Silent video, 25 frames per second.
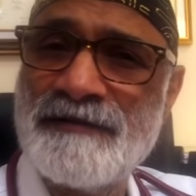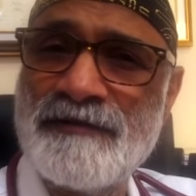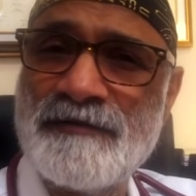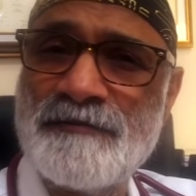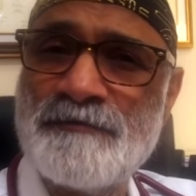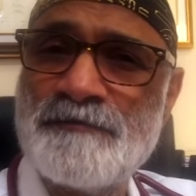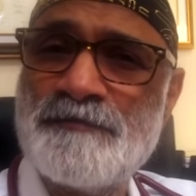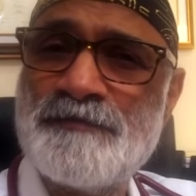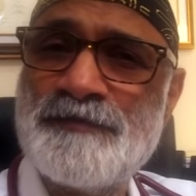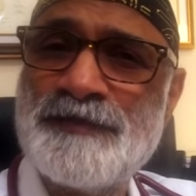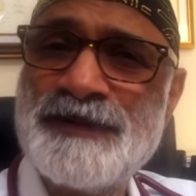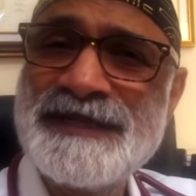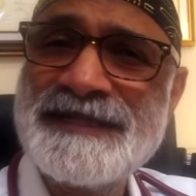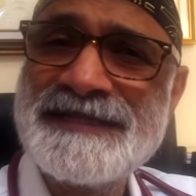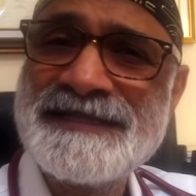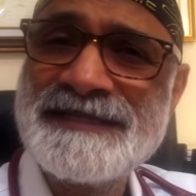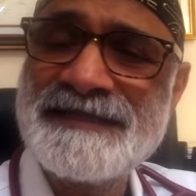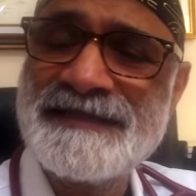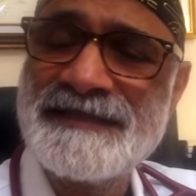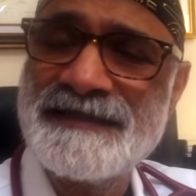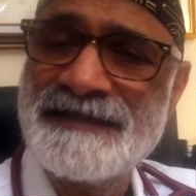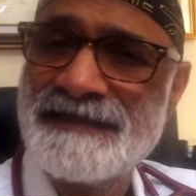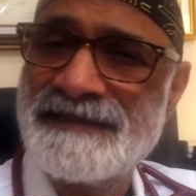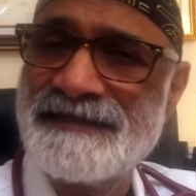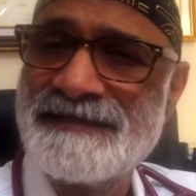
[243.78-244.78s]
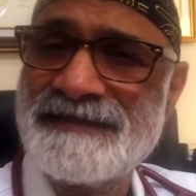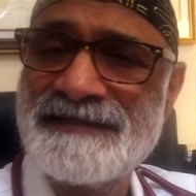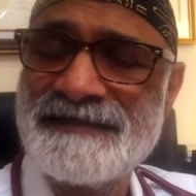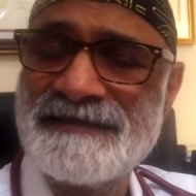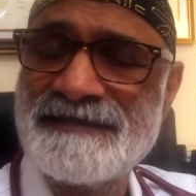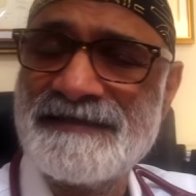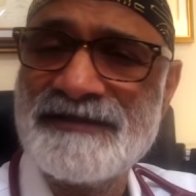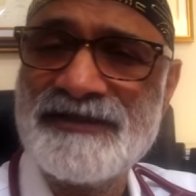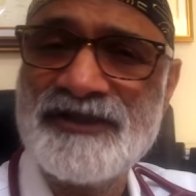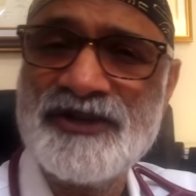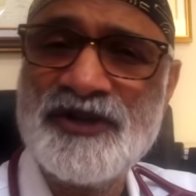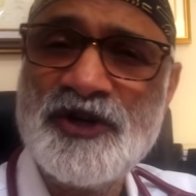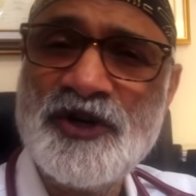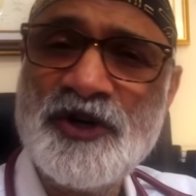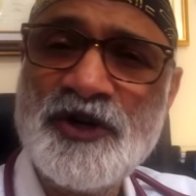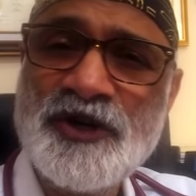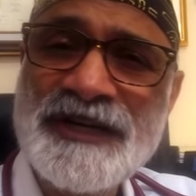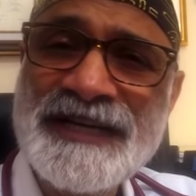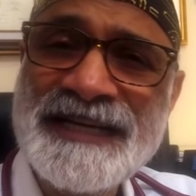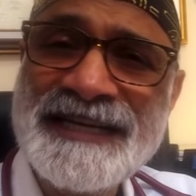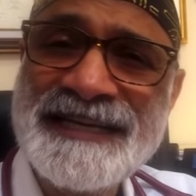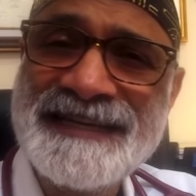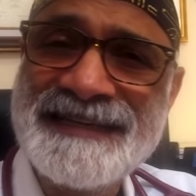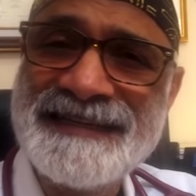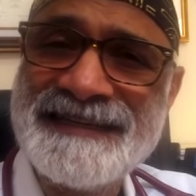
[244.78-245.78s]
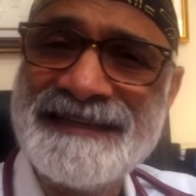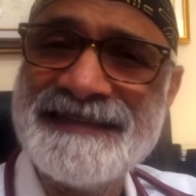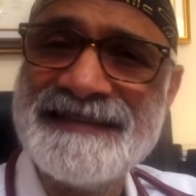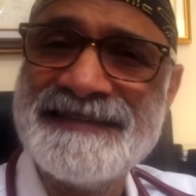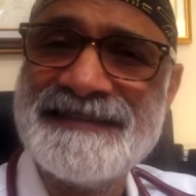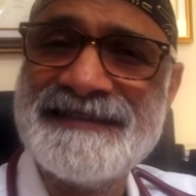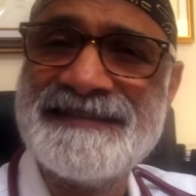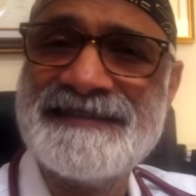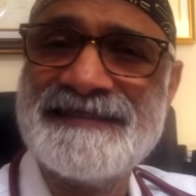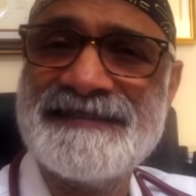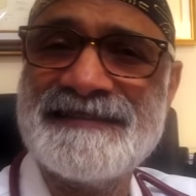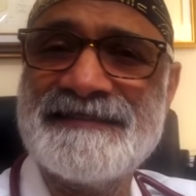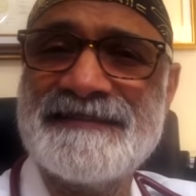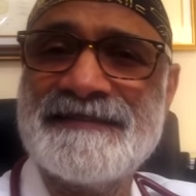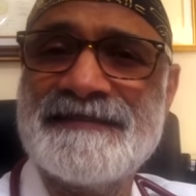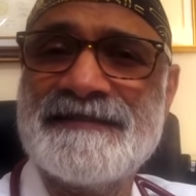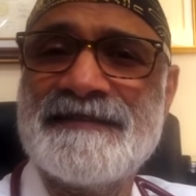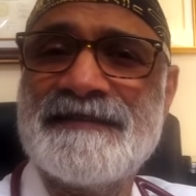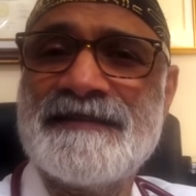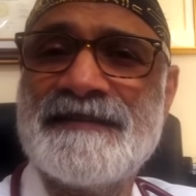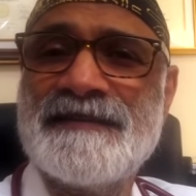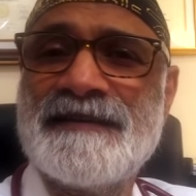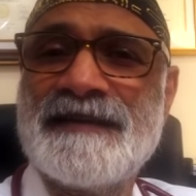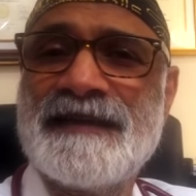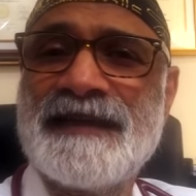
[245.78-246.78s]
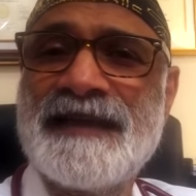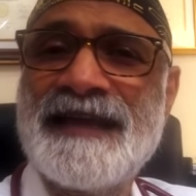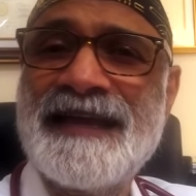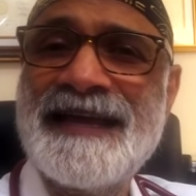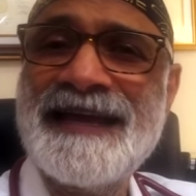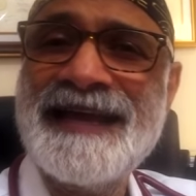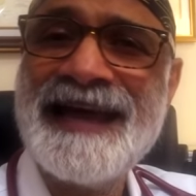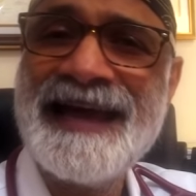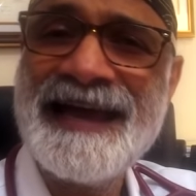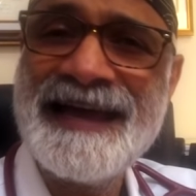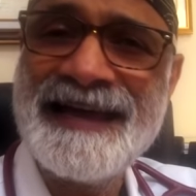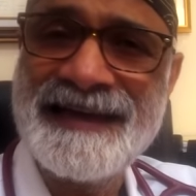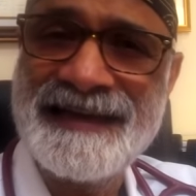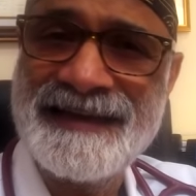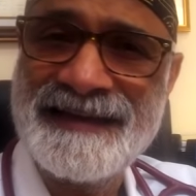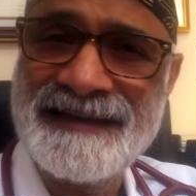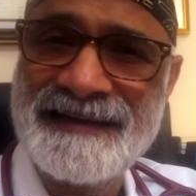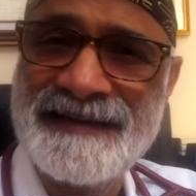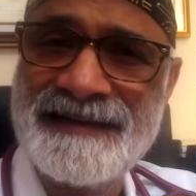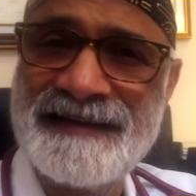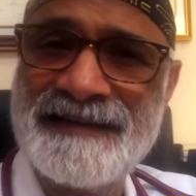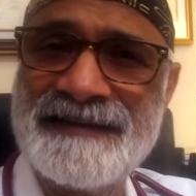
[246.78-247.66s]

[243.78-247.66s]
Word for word: or biscuits, and cookies, and cake.